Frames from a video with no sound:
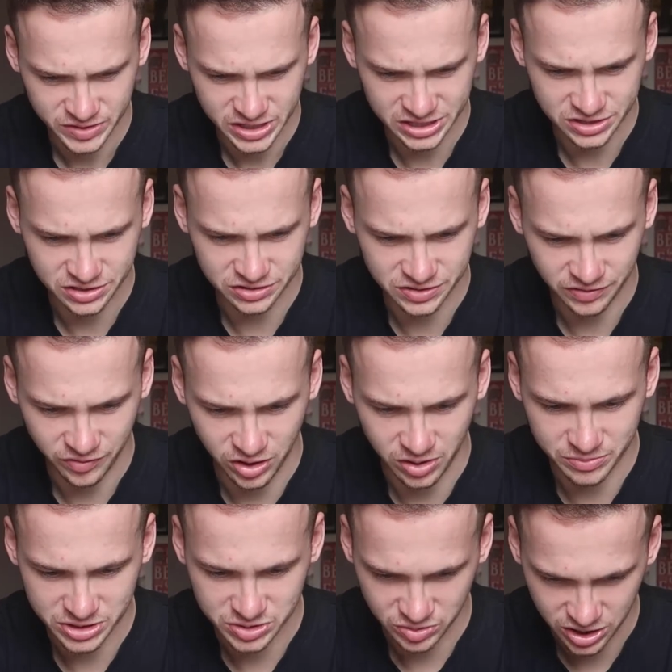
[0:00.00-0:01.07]
Tesco's have got
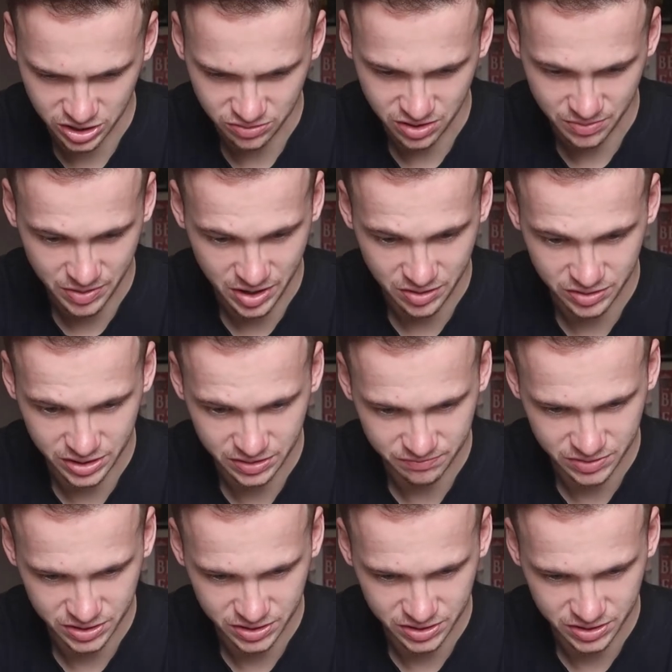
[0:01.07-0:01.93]
them as well, apparently.